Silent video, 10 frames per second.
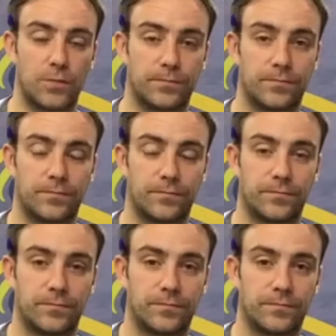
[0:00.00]

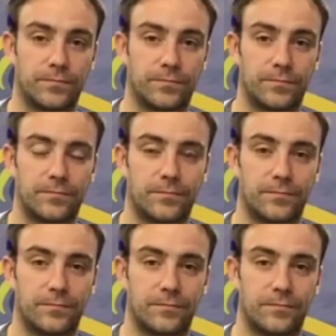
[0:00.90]

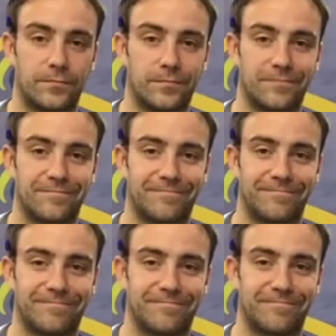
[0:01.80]

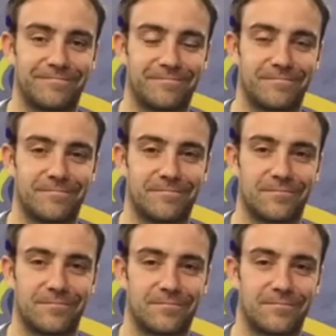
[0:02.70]

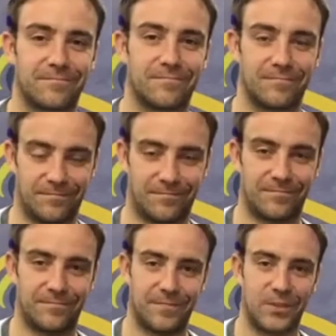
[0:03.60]

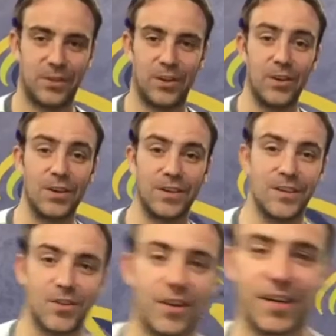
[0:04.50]
[no speech]